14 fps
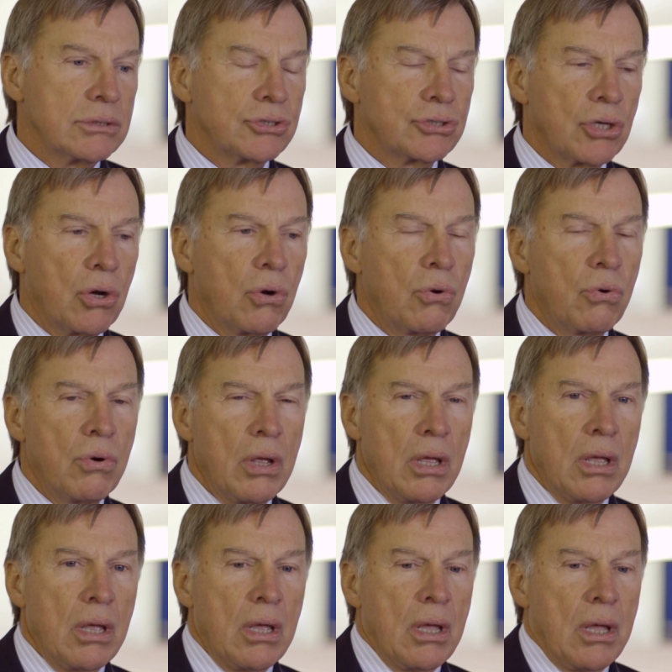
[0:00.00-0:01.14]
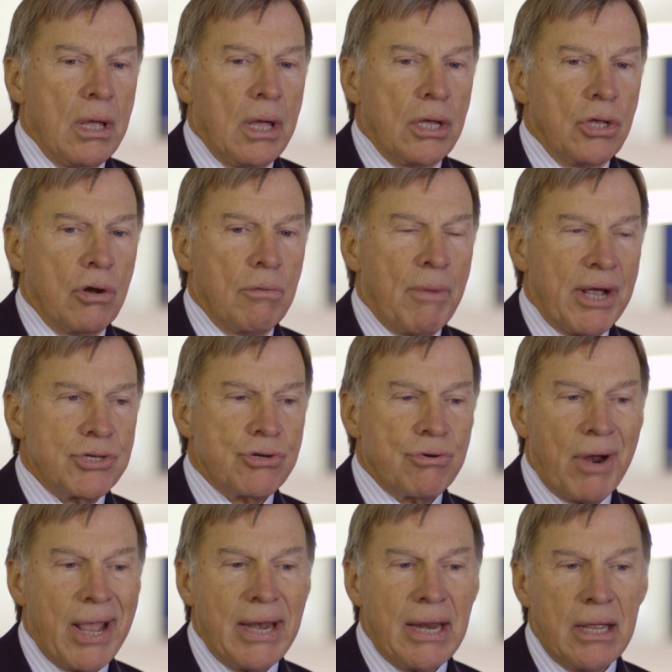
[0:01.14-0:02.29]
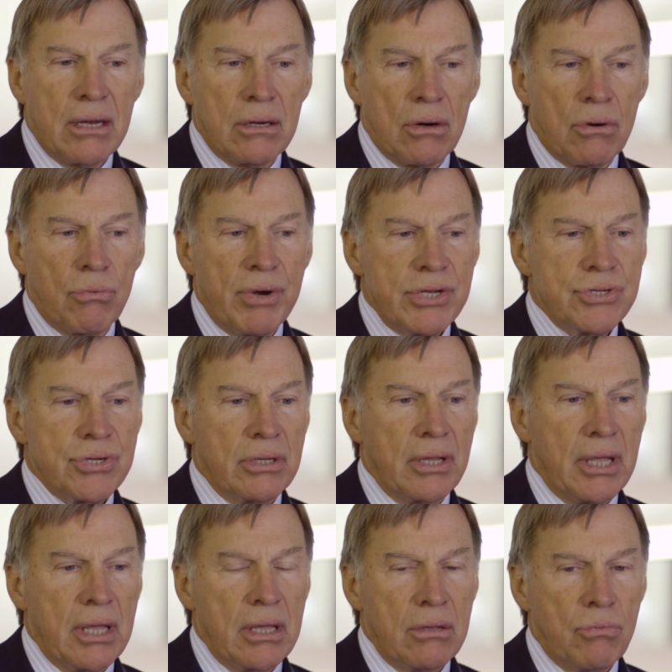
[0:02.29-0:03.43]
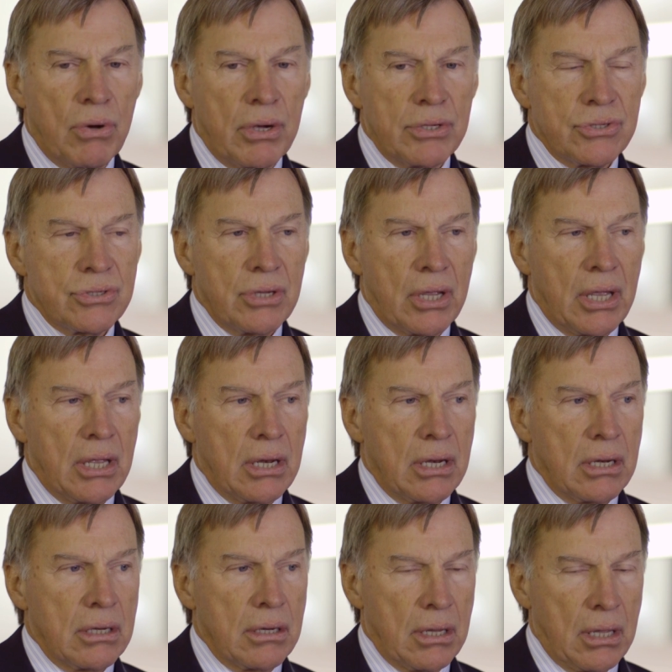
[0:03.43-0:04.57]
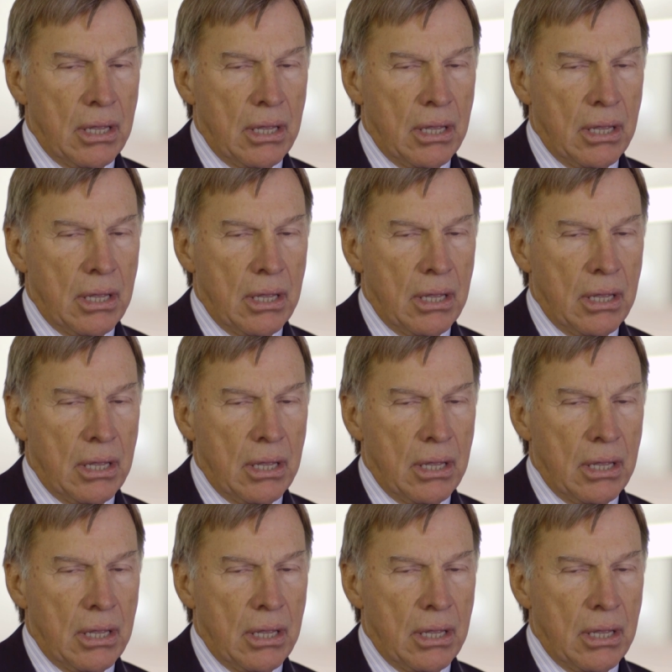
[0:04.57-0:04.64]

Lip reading: So, you know, my training originally was in